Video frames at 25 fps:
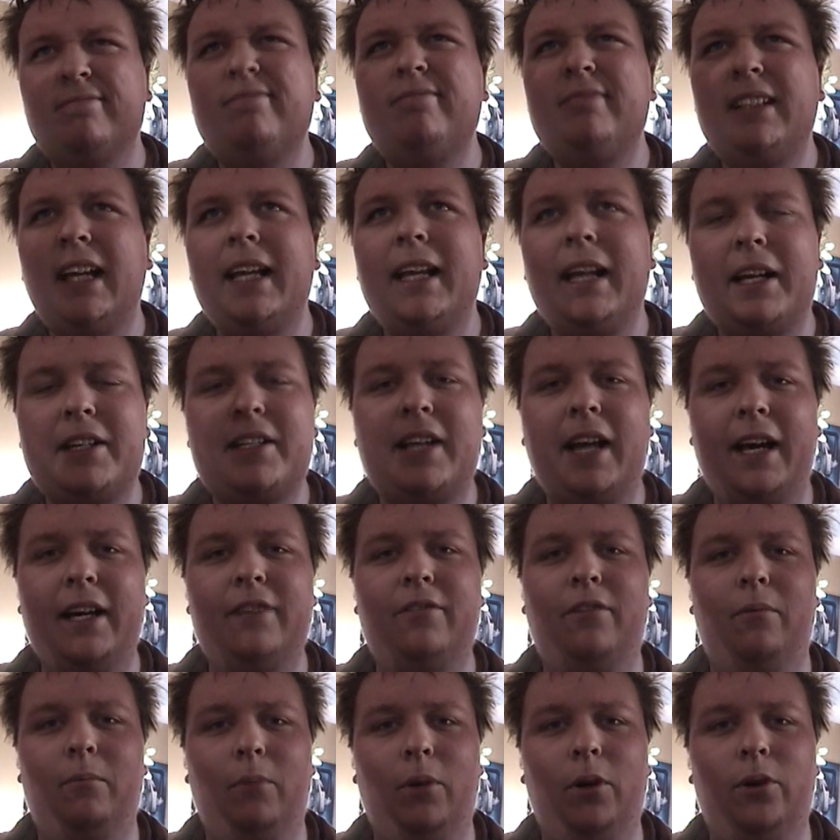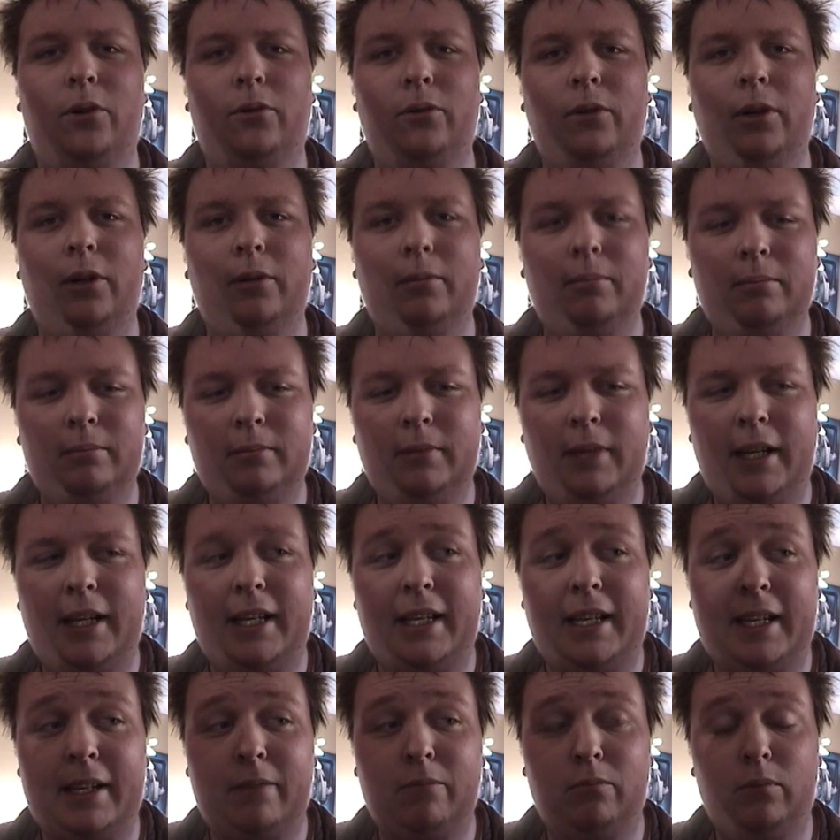Yeah, that's kind of a murderer.
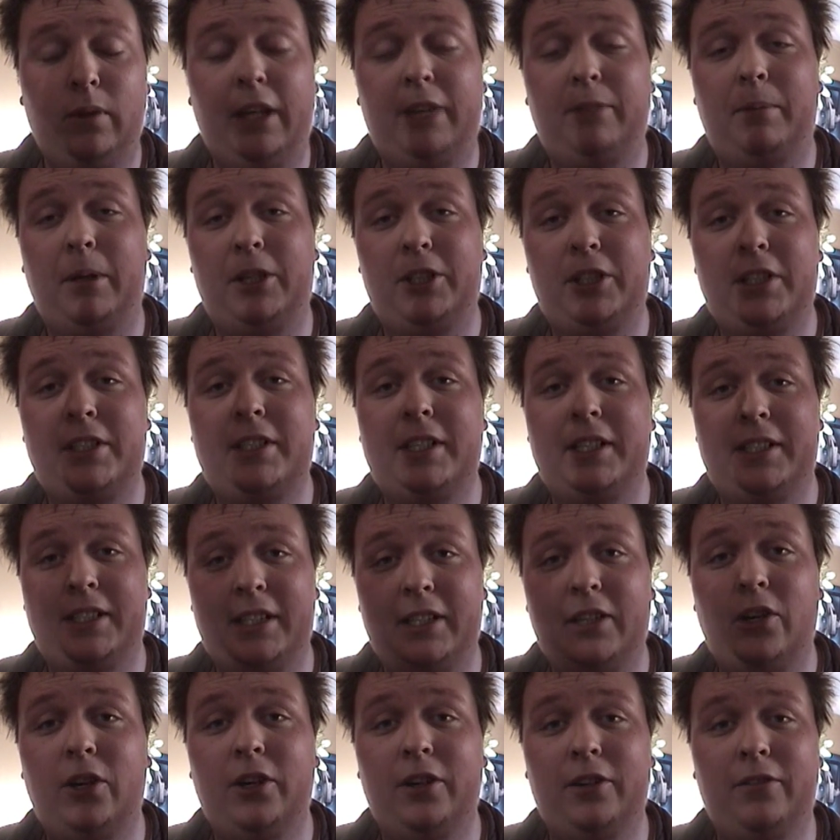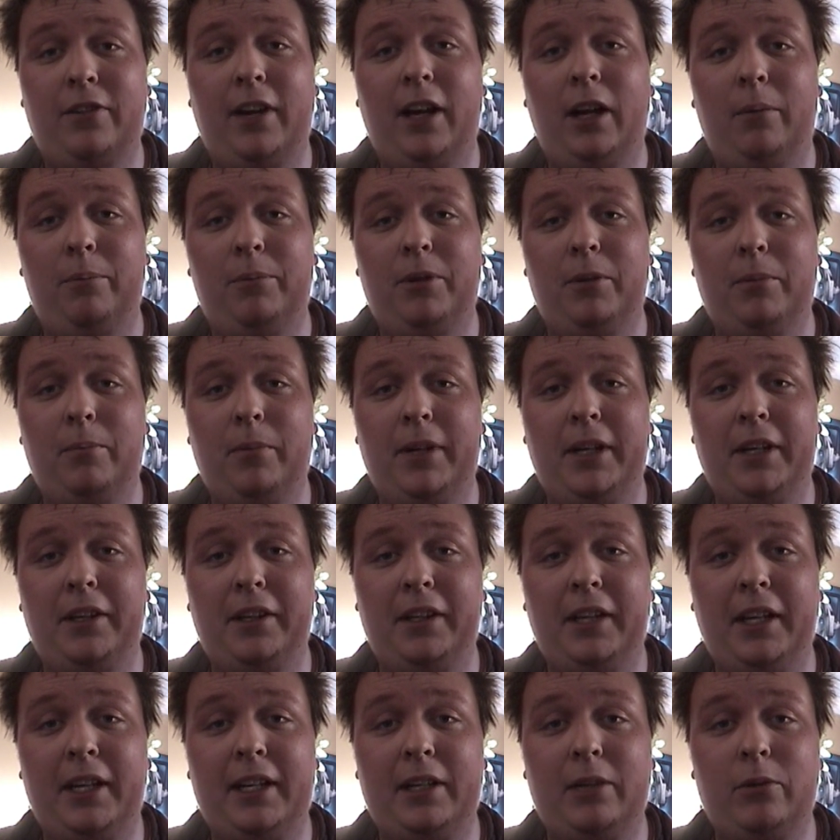Especially since he could have helped him, but
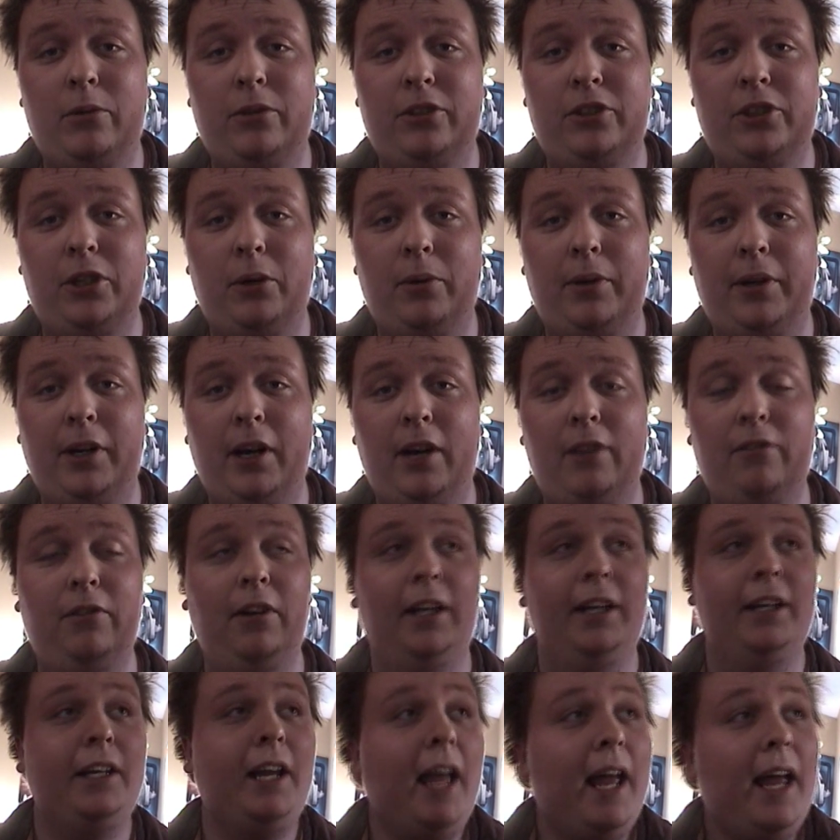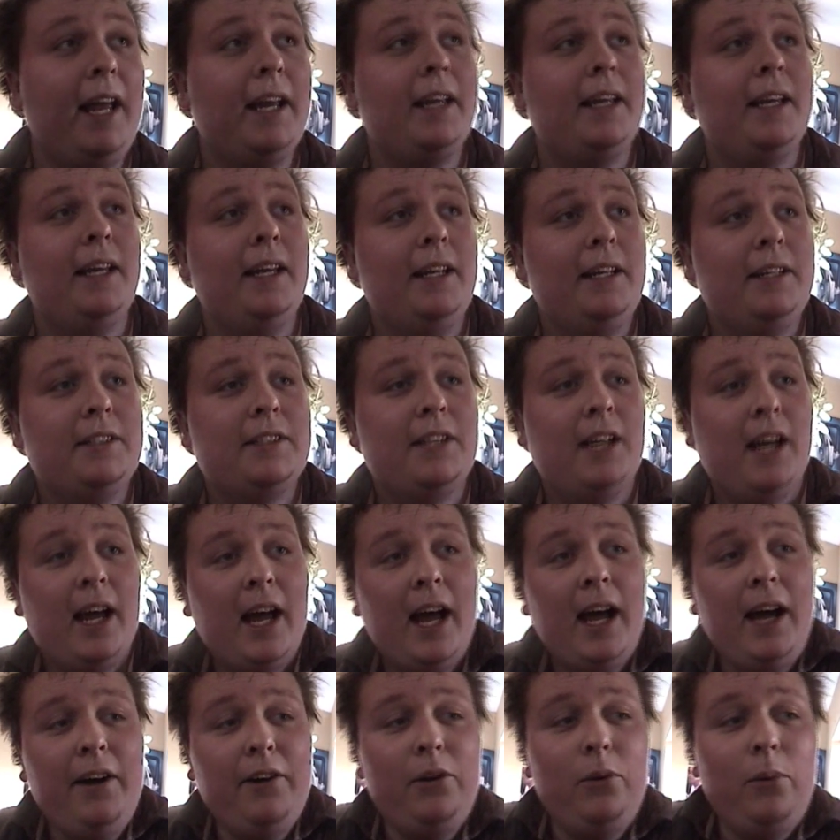instead he was showing off like, hey kids,
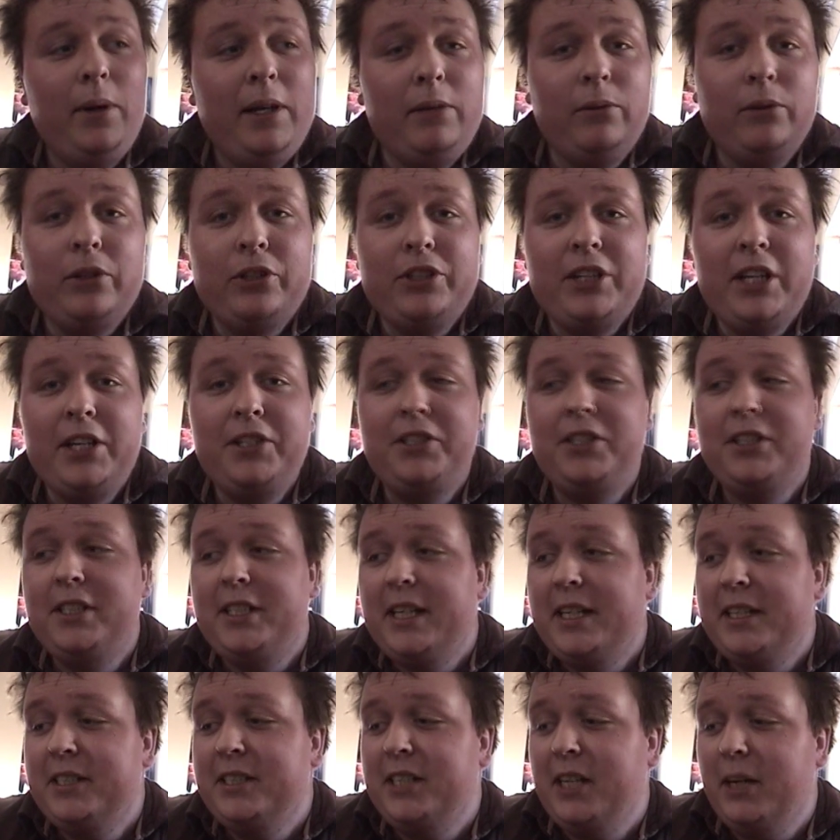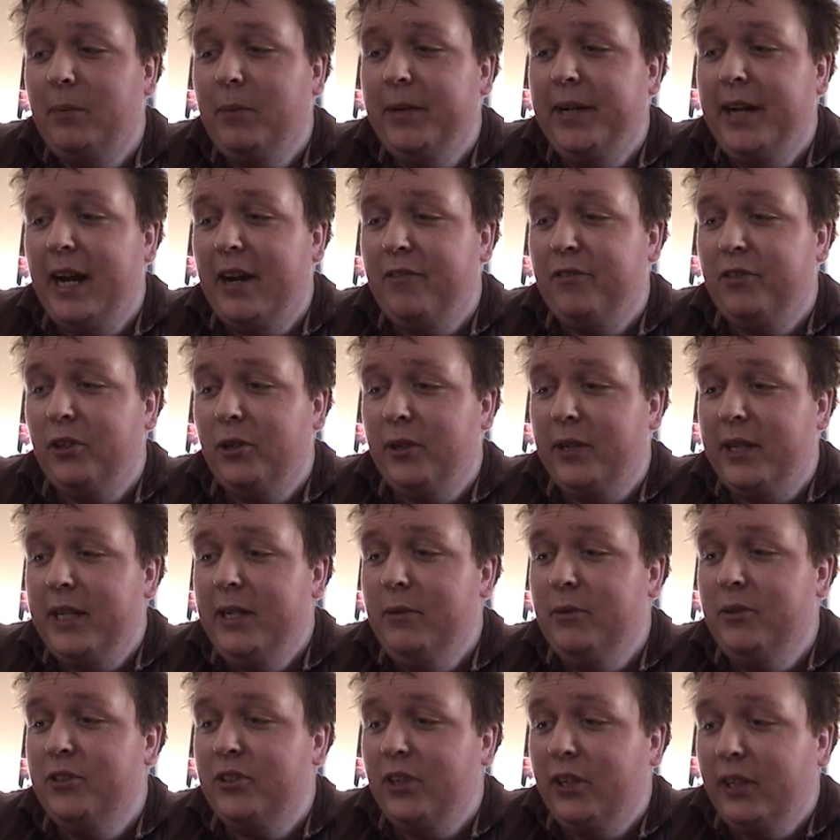how do we resuscitate someone after he
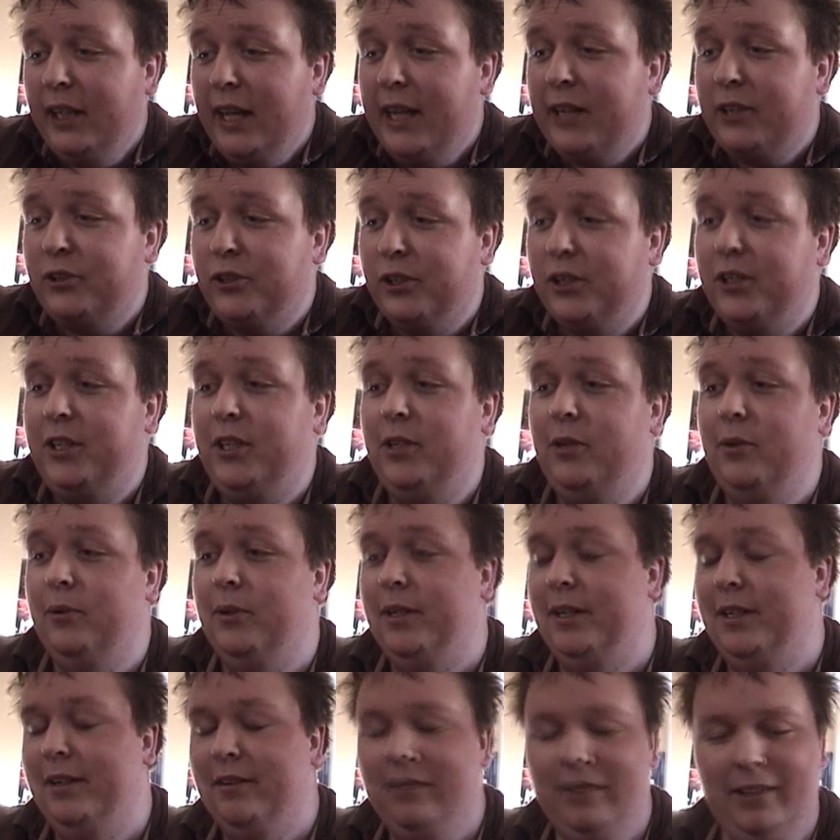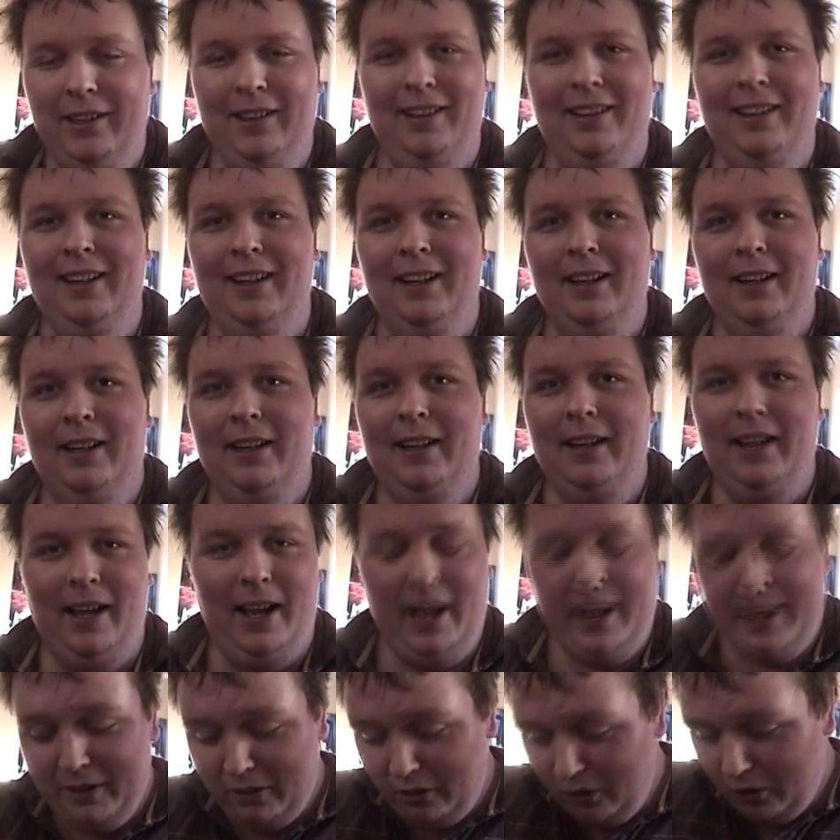was electrocuted?
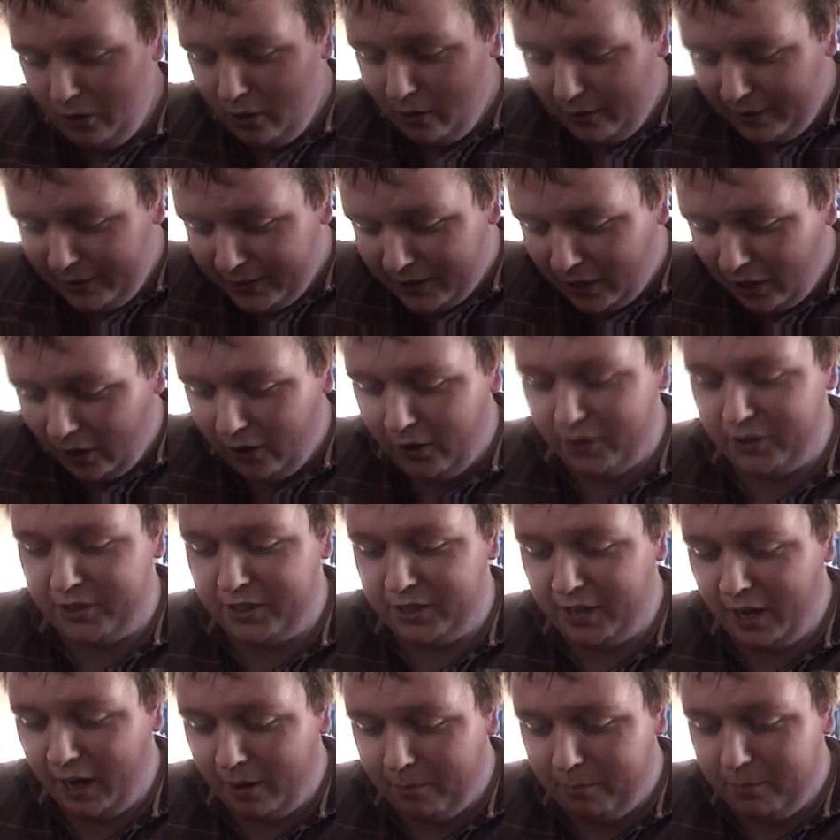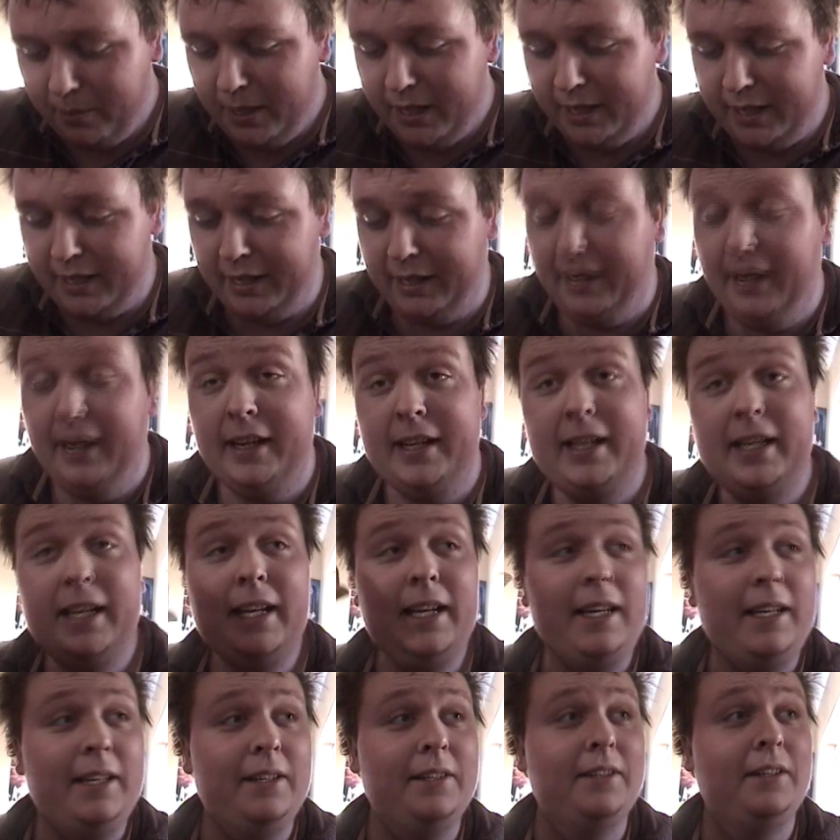And, oh, his heart stopped beating.
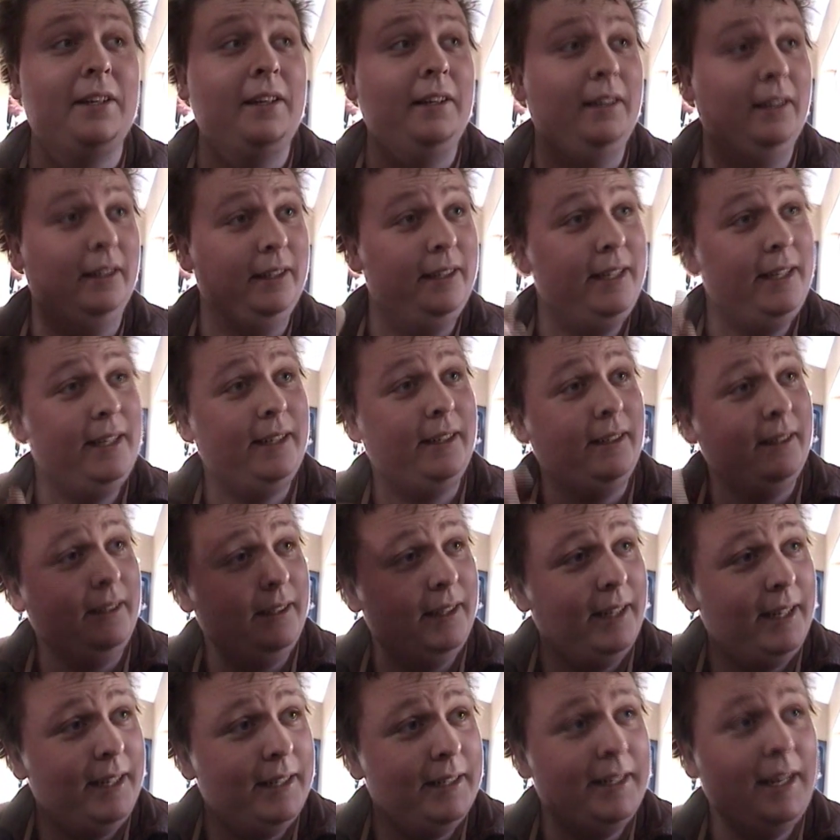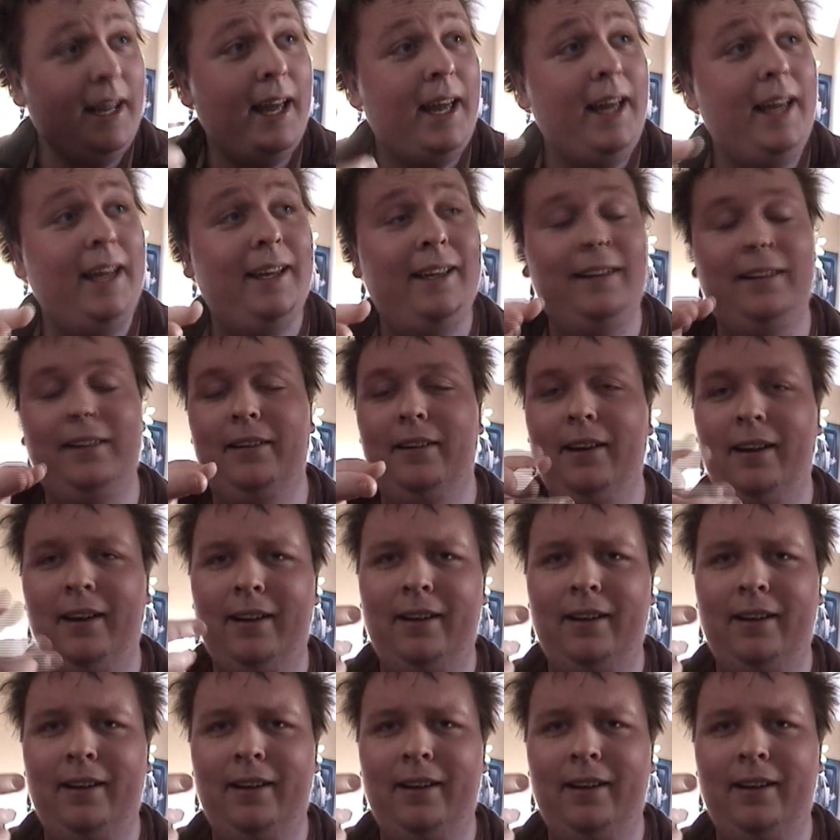He is legally dead.